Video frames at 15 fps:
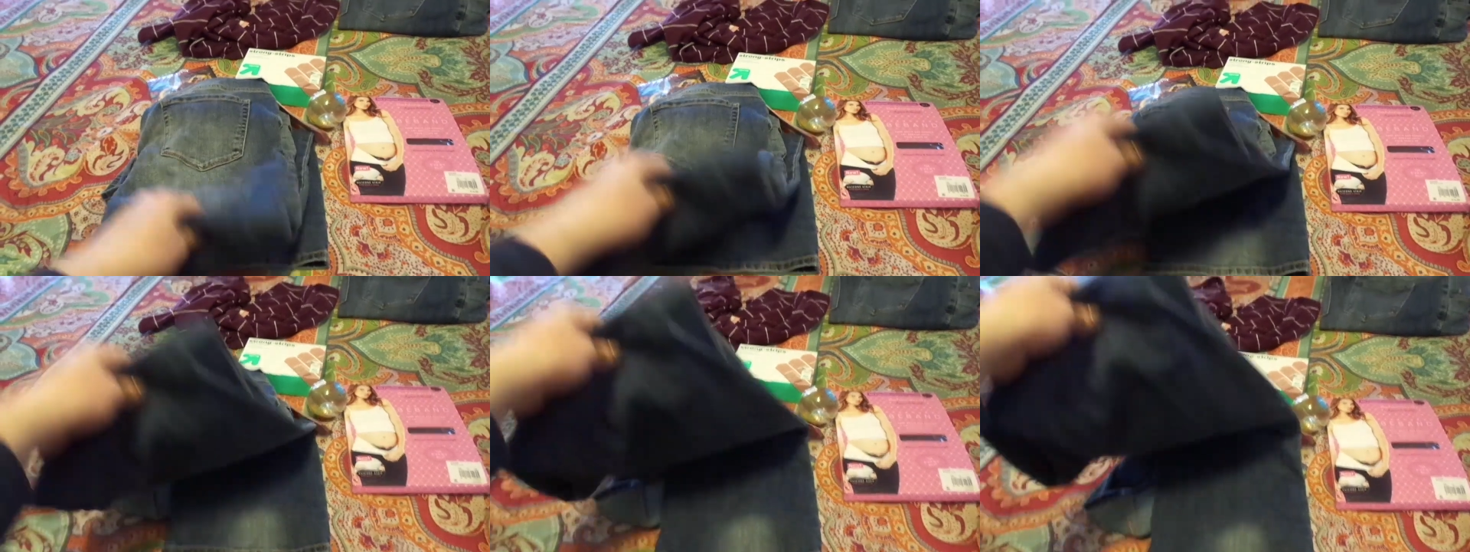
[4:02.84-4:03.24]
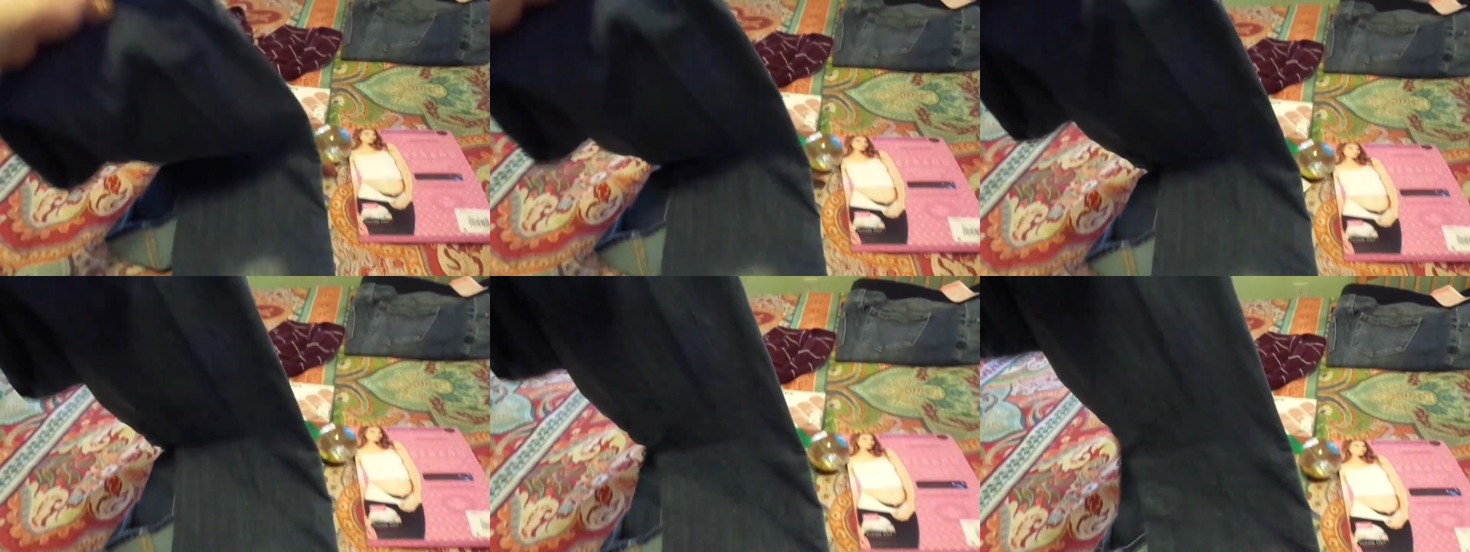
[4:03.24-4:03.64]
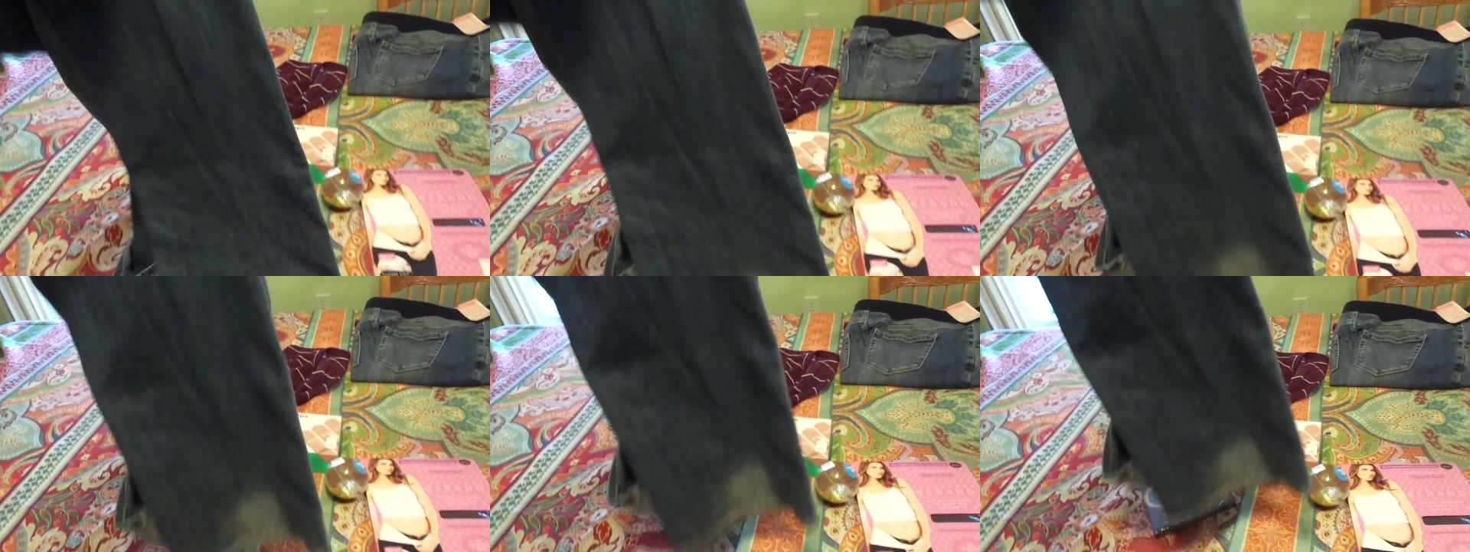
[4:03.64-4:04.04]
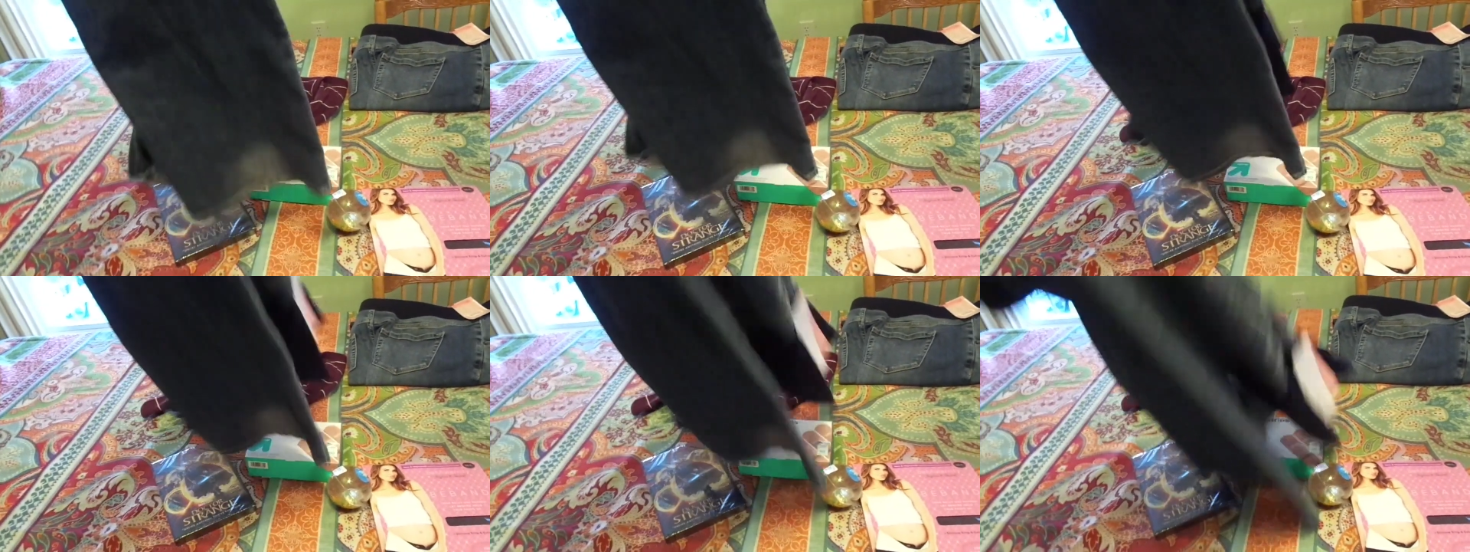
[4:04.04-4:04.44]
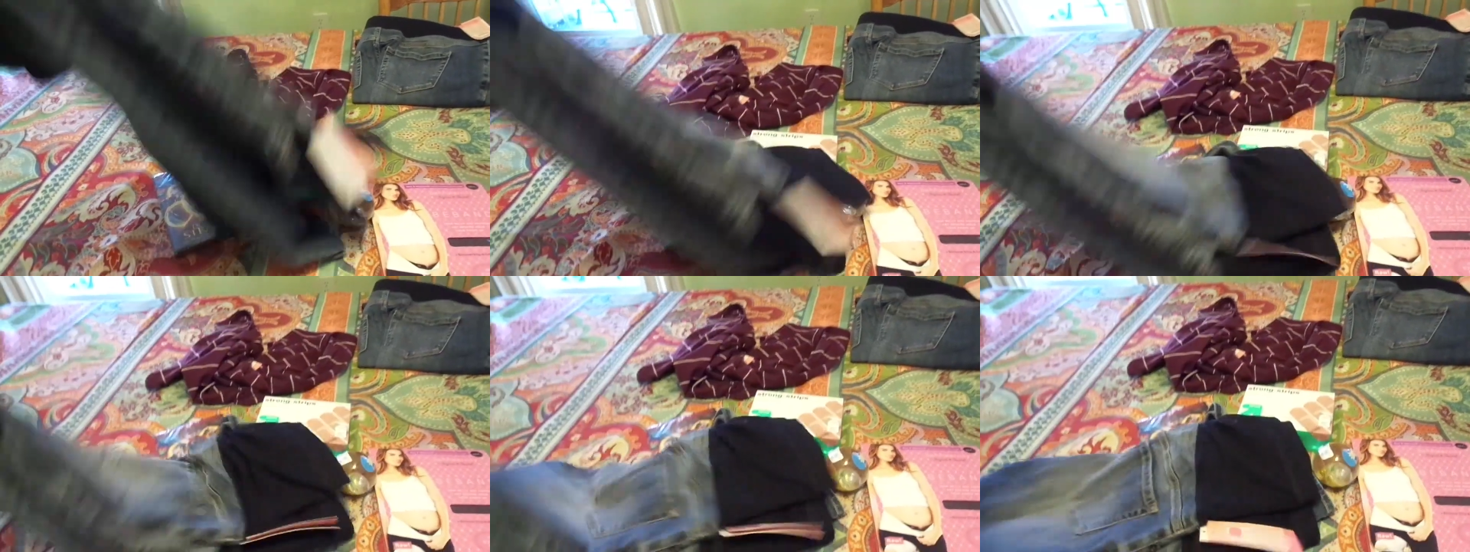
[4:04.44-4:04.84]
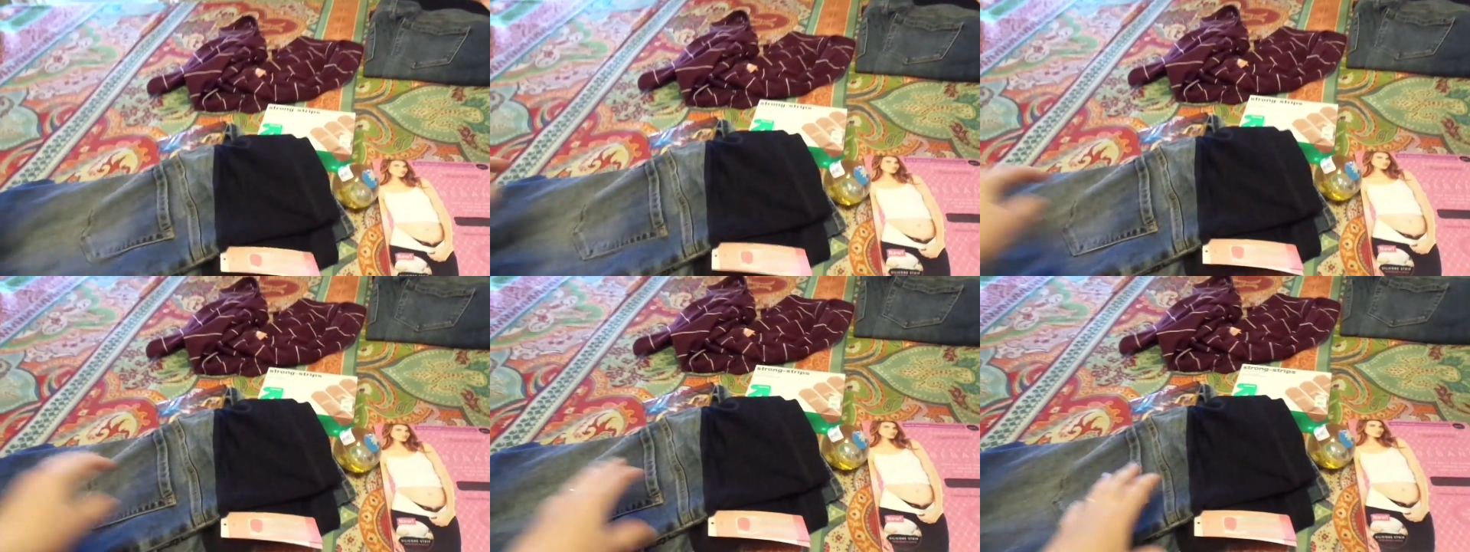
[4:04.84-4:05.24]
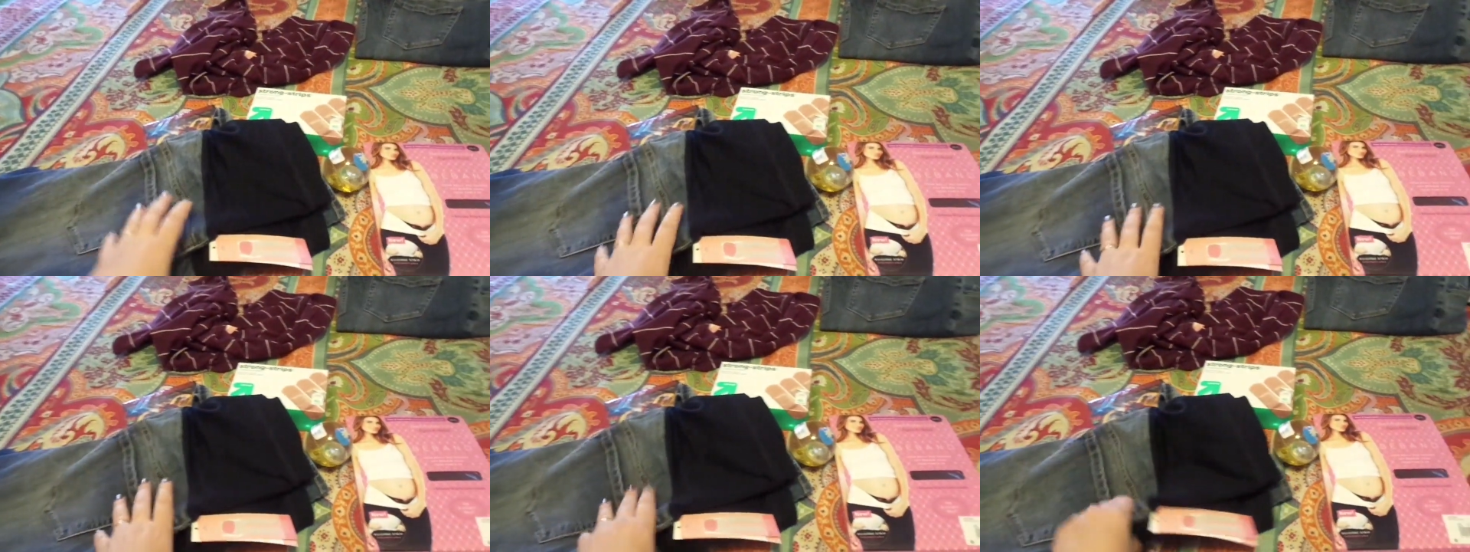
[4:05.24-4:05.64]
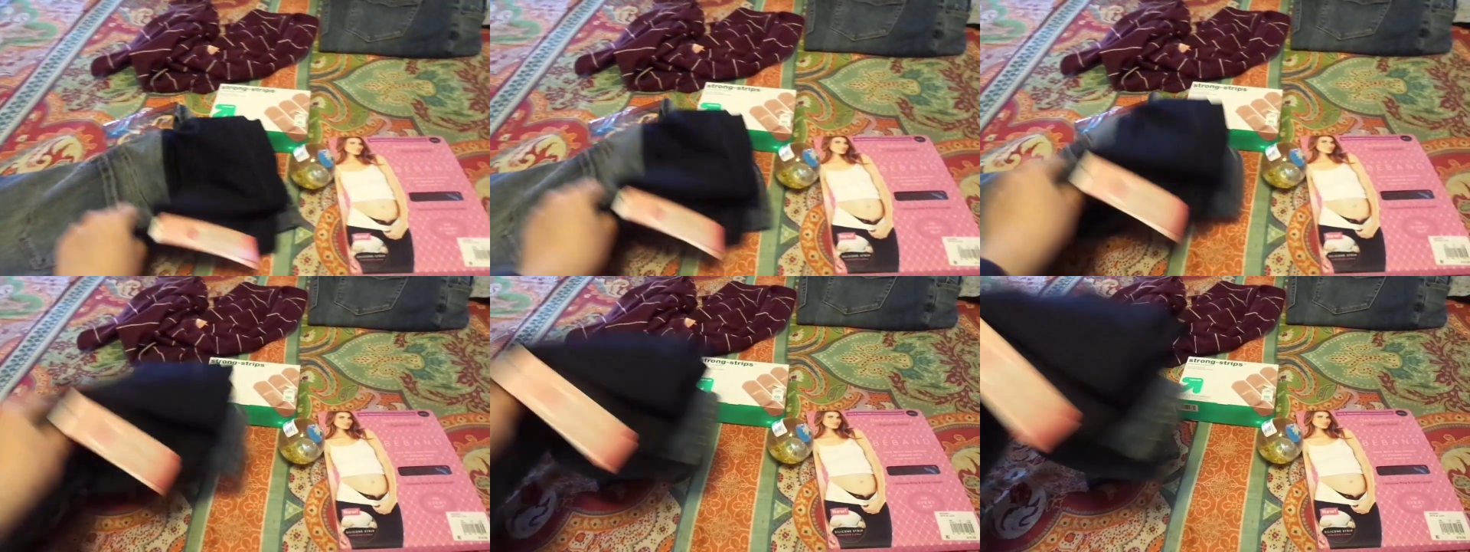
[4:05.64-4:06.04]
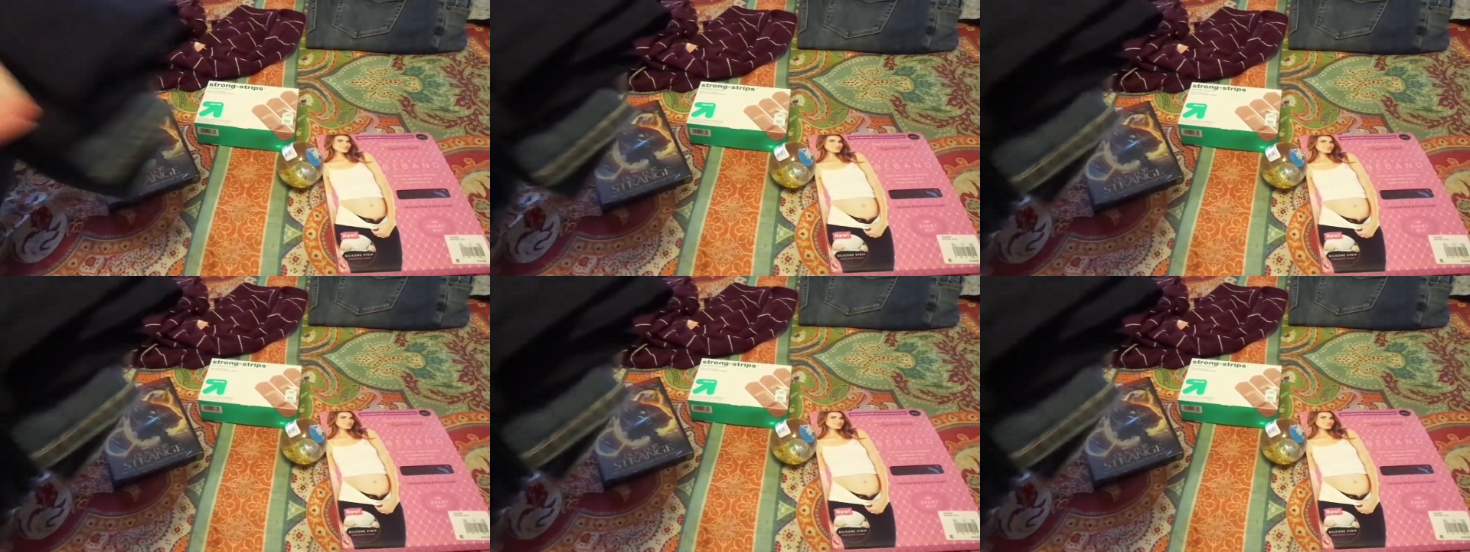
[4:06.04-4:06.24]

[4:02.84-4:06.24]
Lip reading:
(no speaker visible)